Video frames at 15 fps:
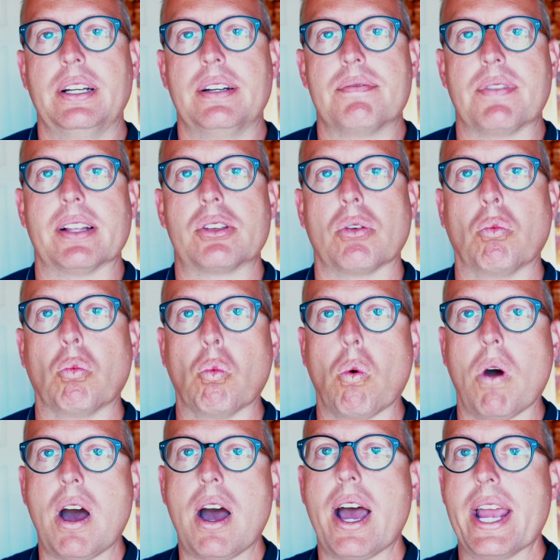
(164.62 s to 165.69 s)
That's a
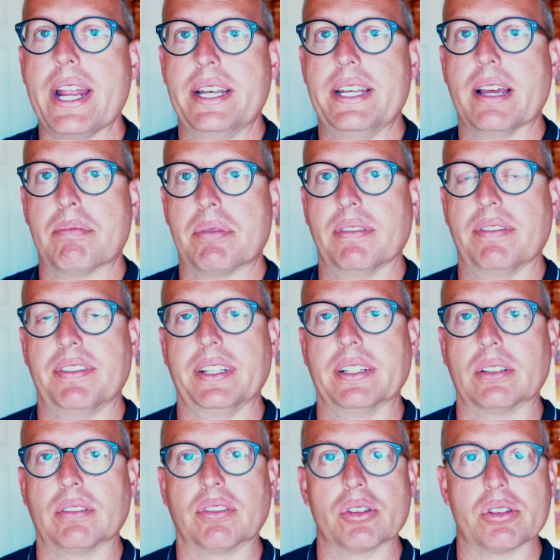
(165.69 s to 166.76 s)
wide depth of
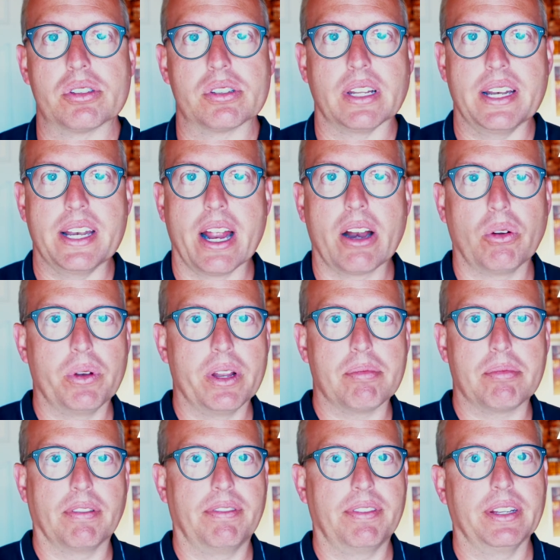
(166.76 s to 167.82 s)
field versus a narrow
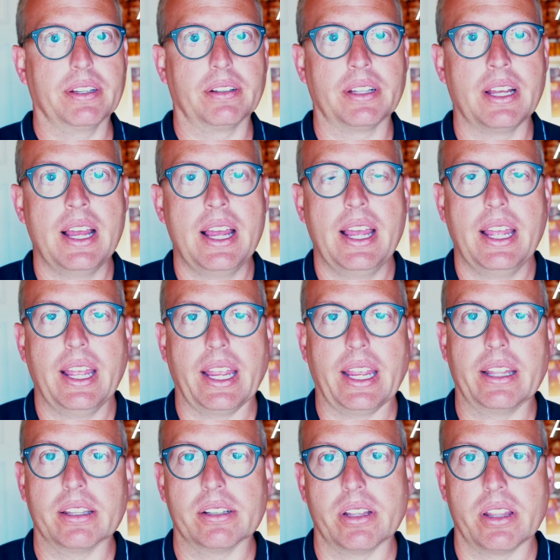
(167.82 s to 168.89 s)
depth of field
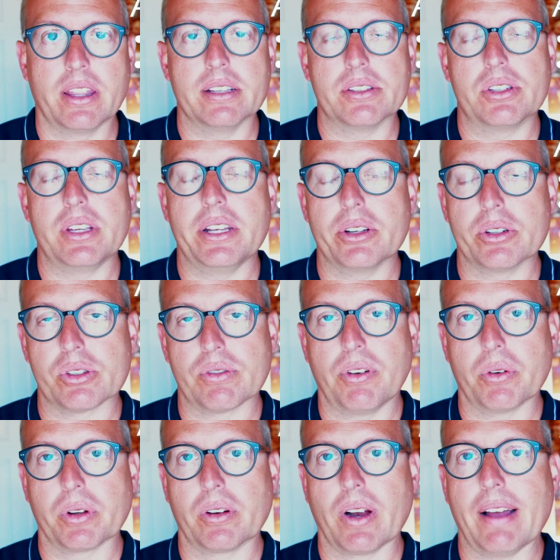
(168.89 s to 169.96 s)
in the senior's
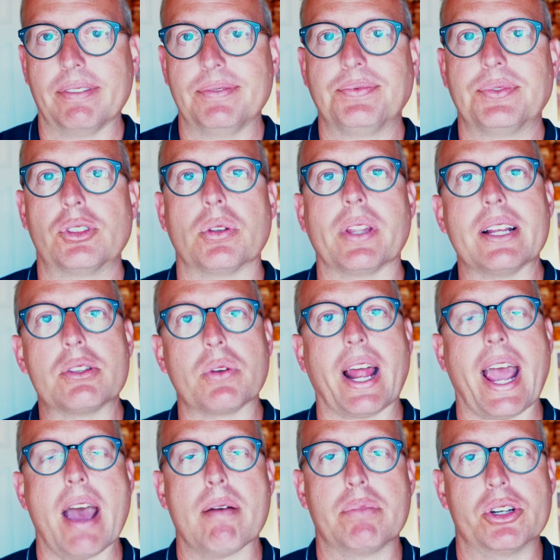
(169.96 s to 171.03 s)
photograph. So that's what
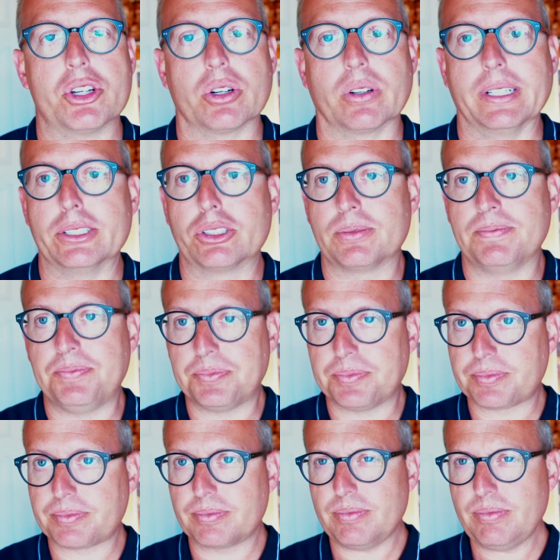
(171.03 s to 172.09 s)
aperture is.
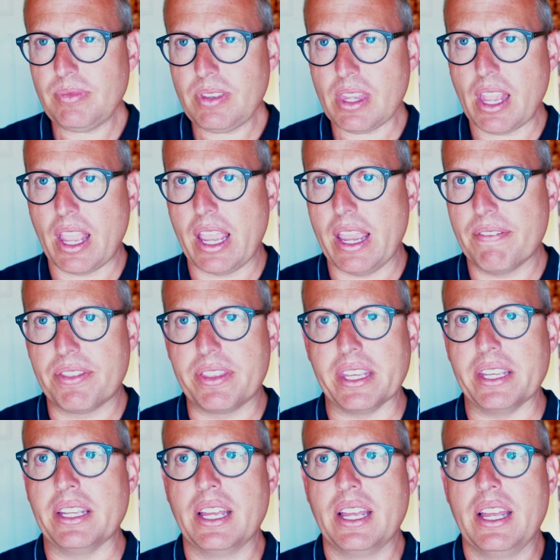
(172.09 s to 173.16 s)
If
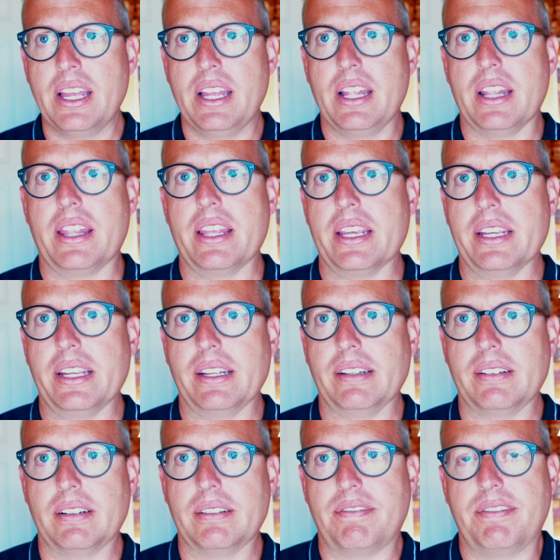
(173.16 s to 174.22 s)
the
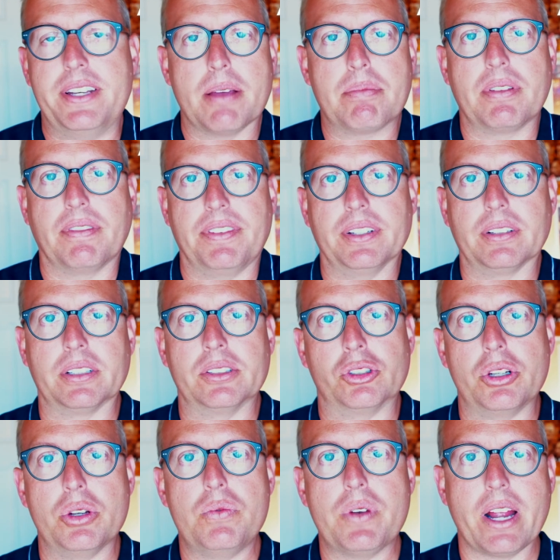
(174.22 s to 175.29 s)
depth of field is
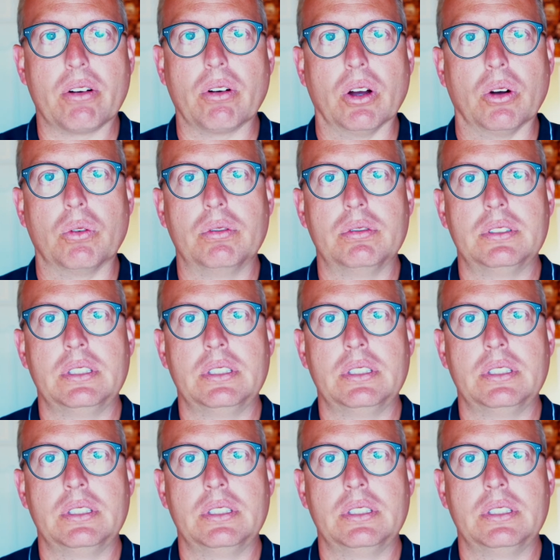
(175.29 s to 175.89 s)
too narrow,